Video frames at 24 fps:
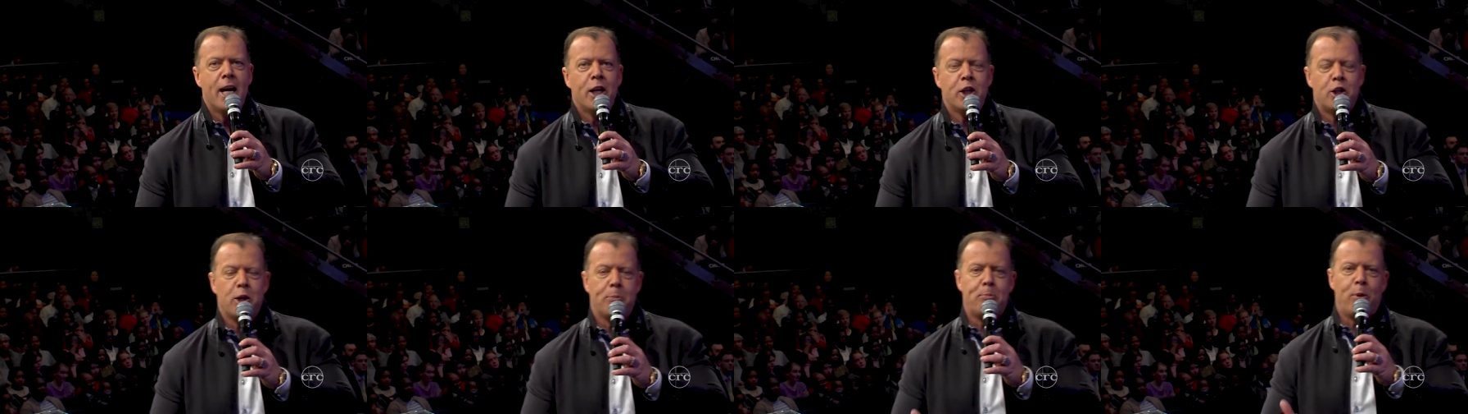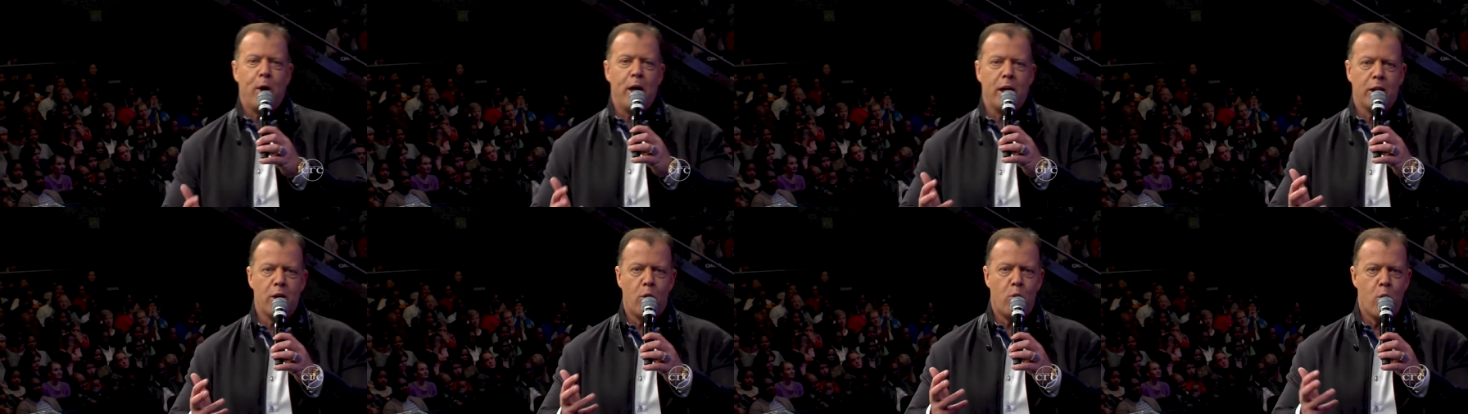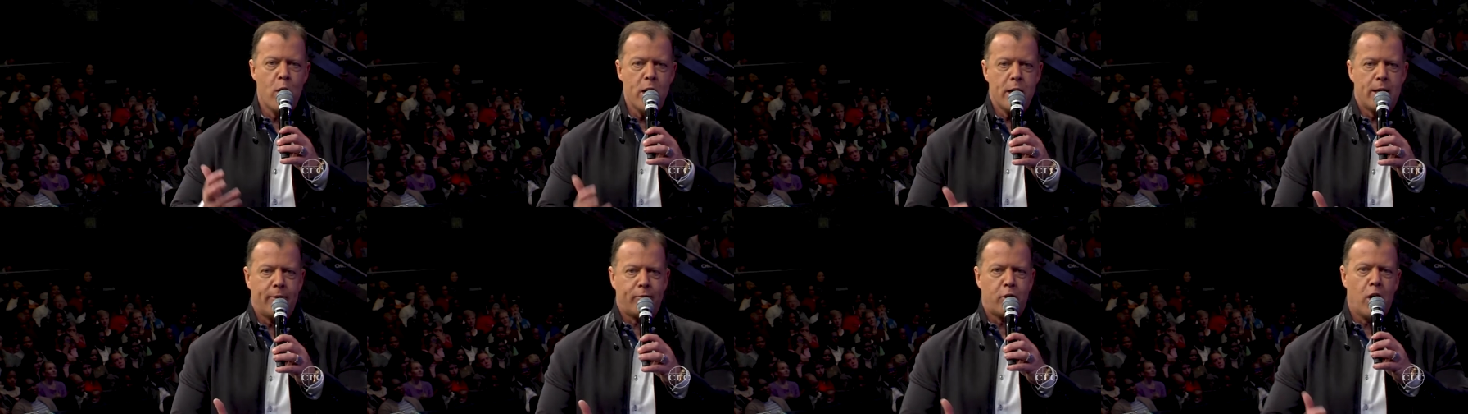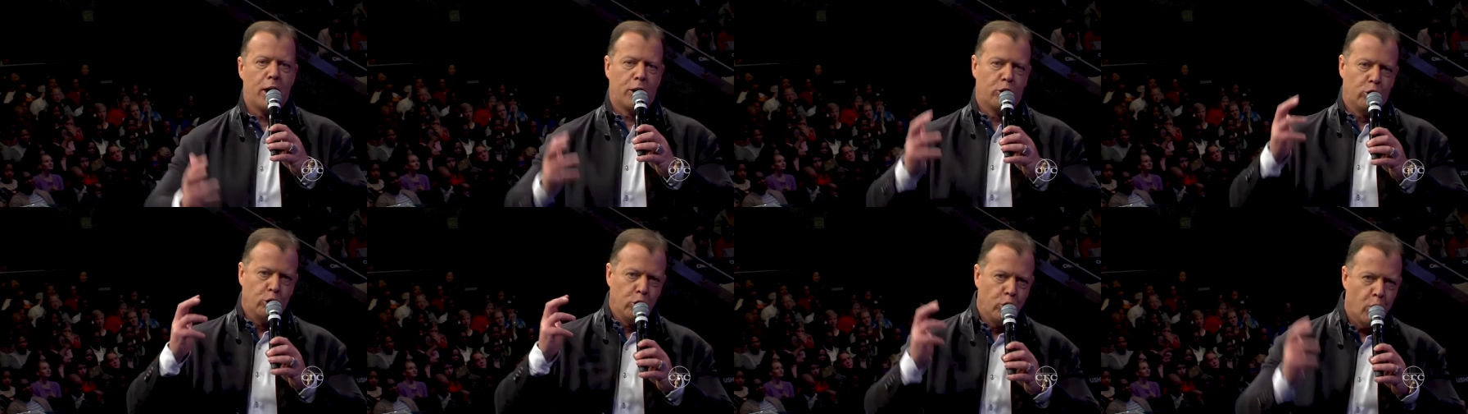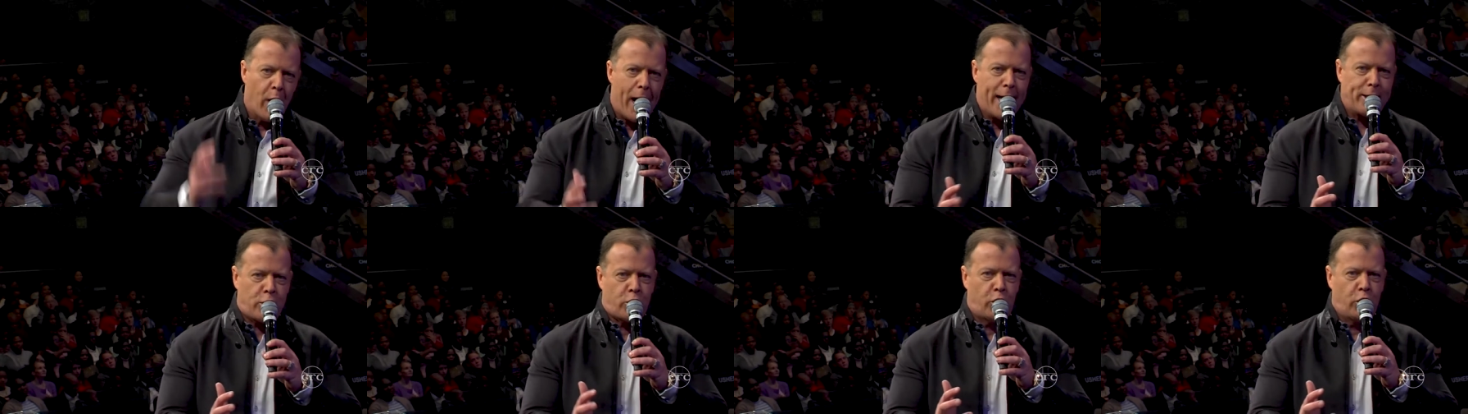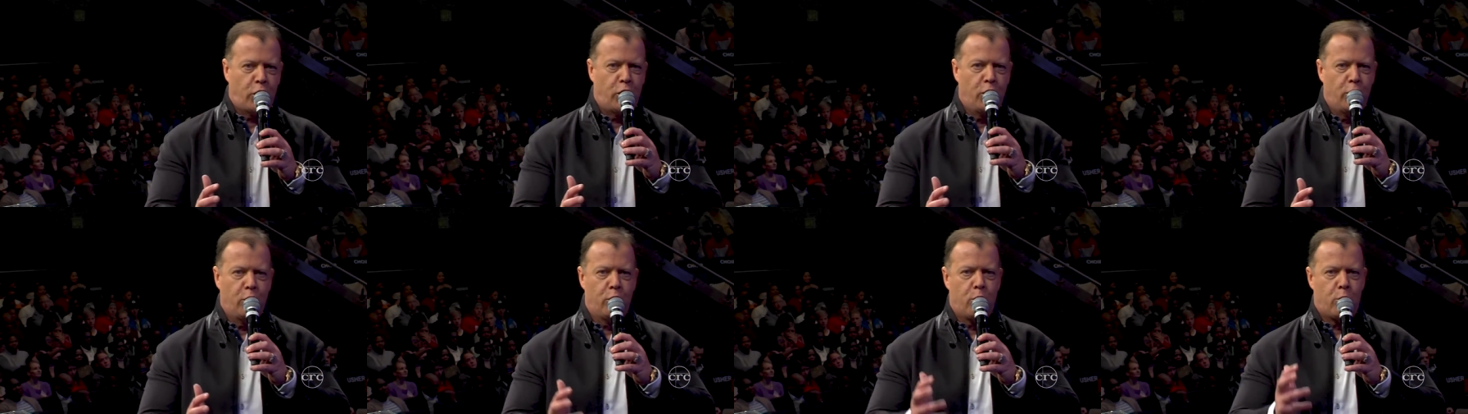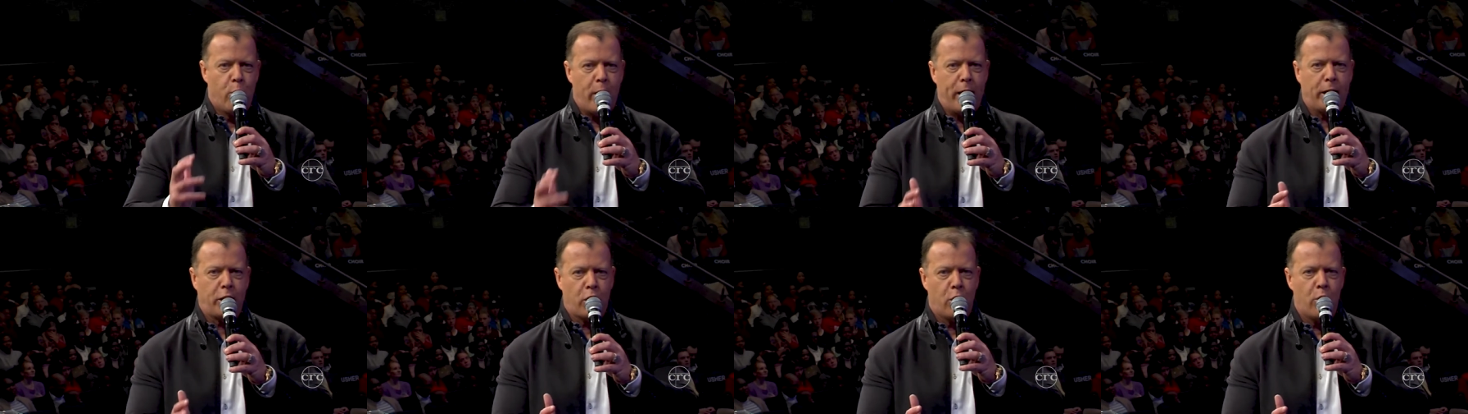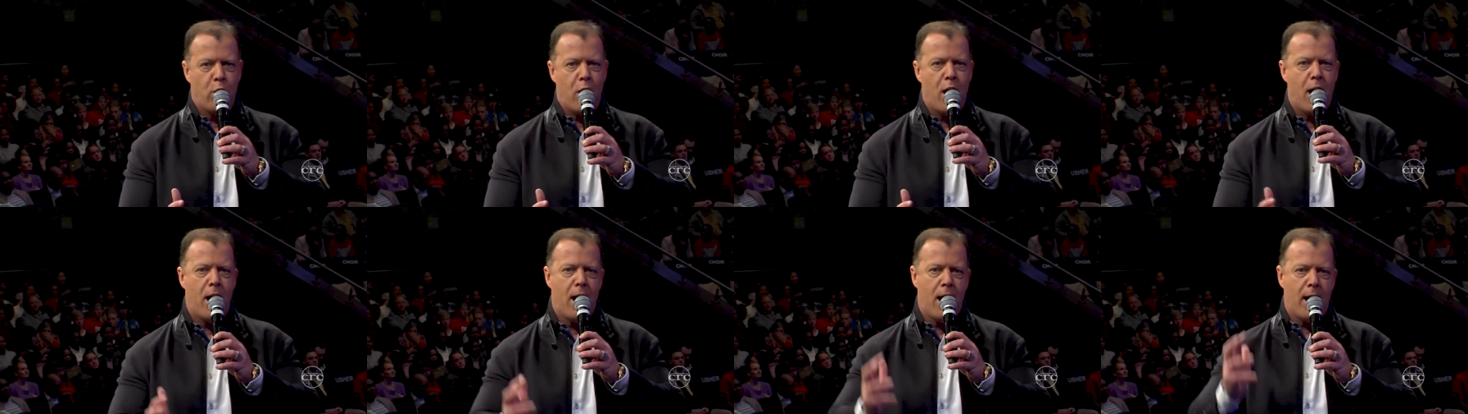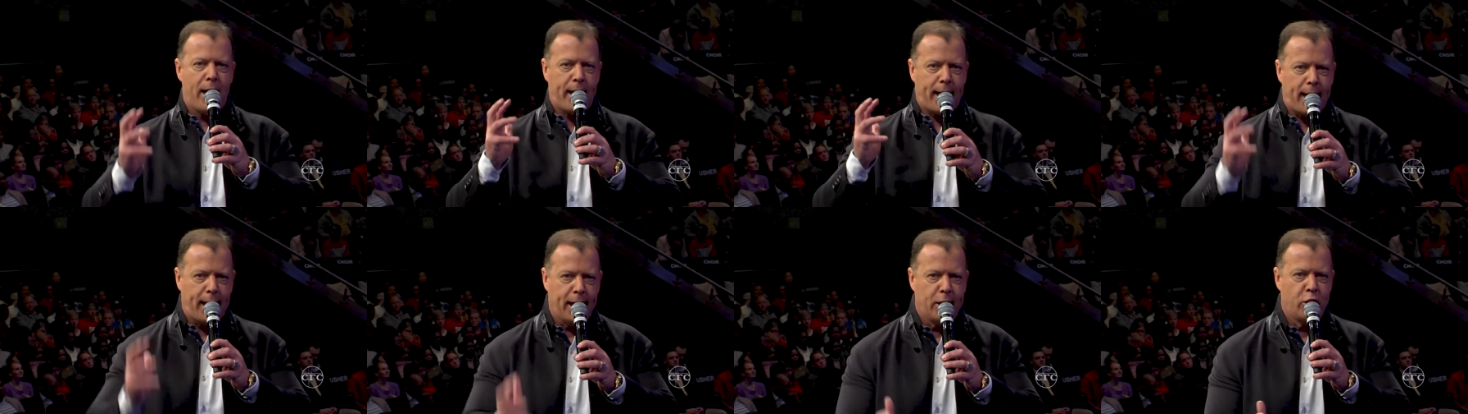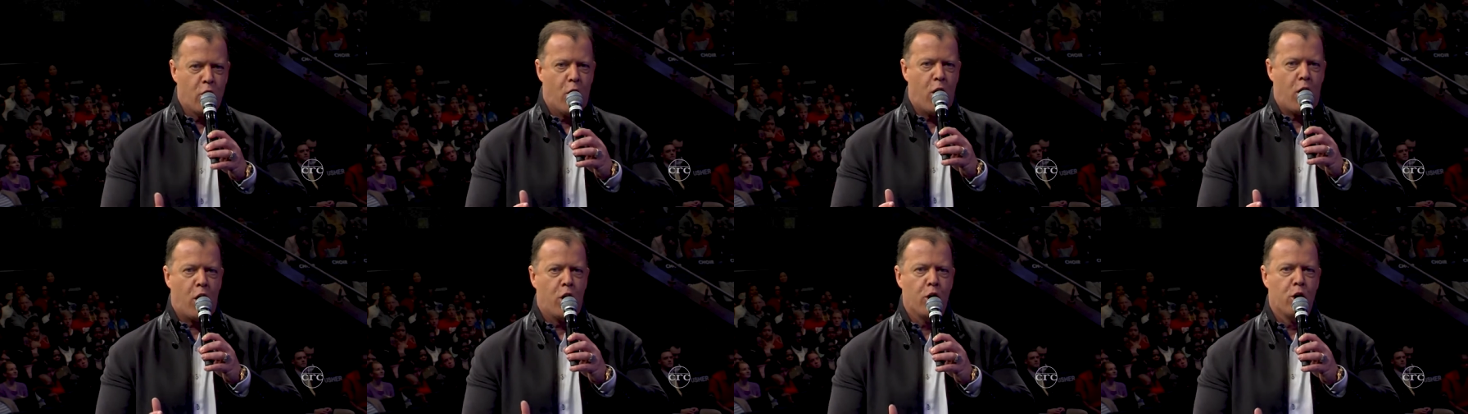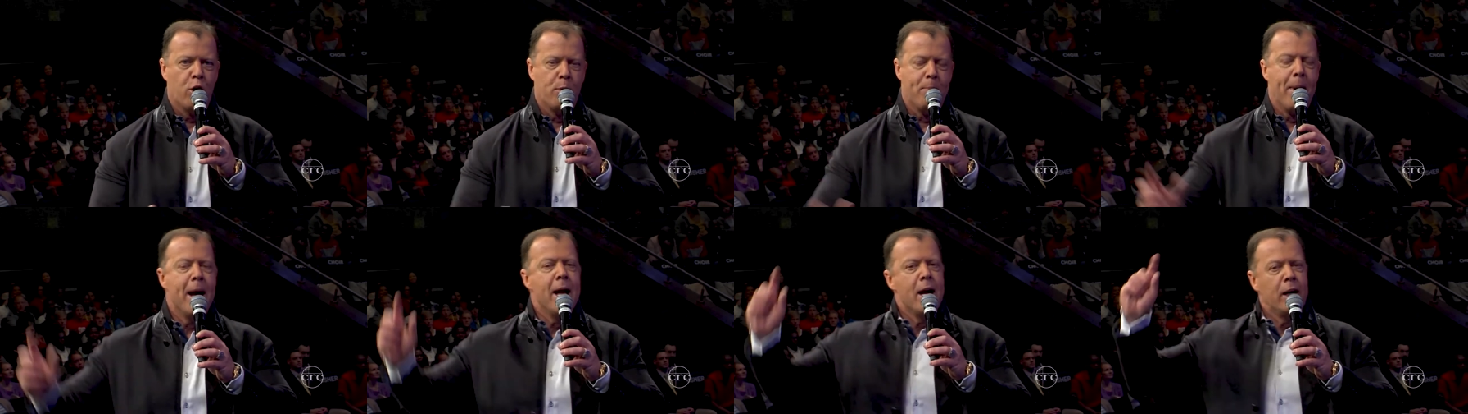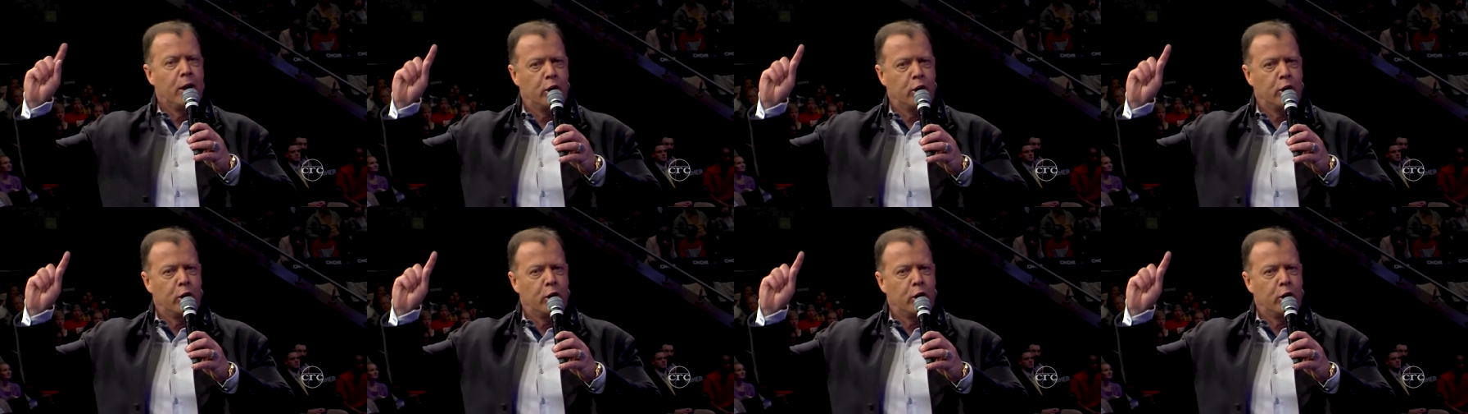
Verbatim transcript: to bring the Word of God right to you where you are in your home,